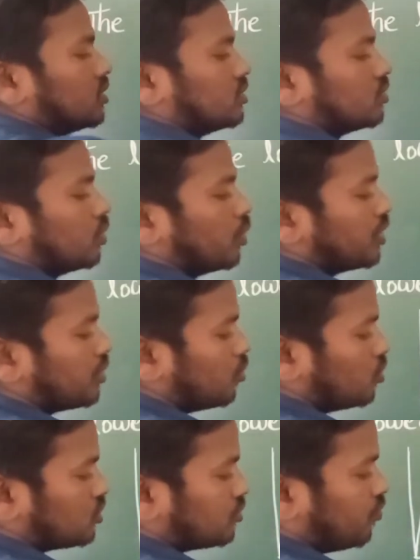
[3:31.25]
This
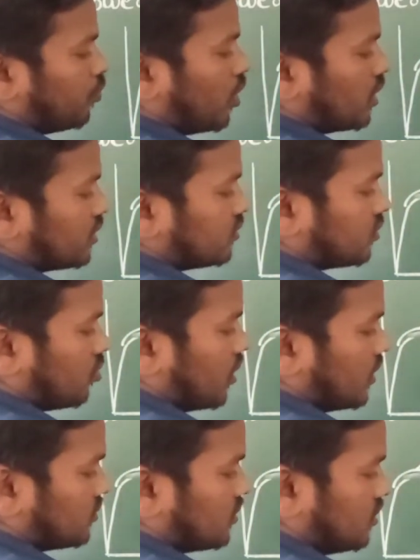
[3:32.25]
lowermost part is
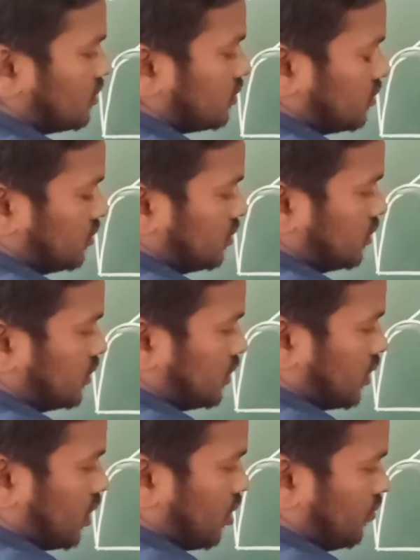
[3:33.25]
called as a
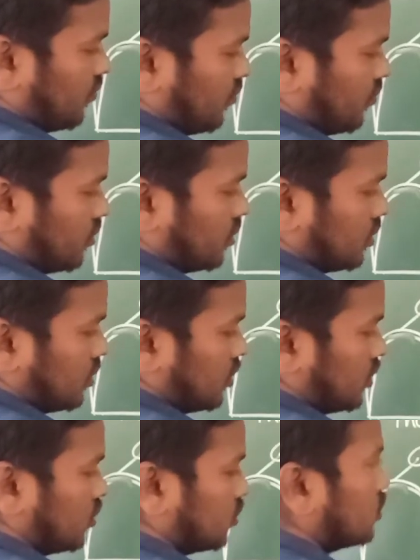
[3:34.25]
trough.
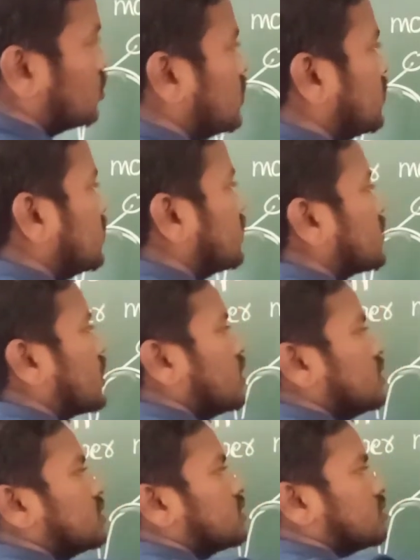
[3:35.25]
So this is
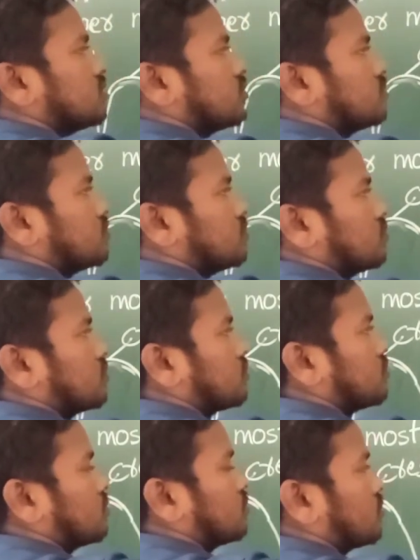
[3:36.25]
crust,
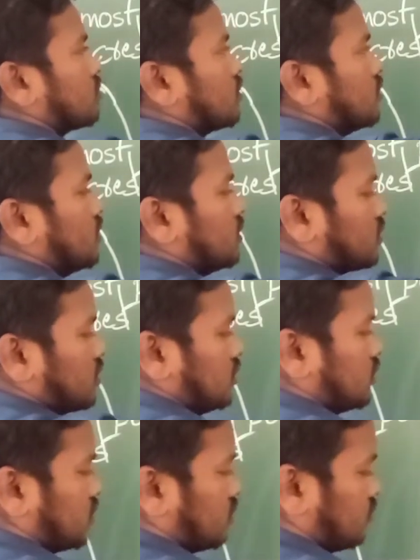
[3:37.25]
this
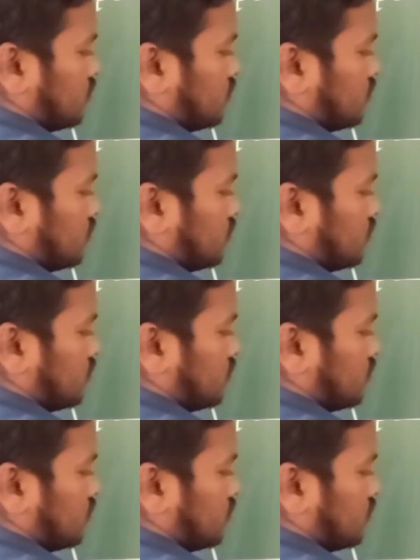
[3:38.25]
is.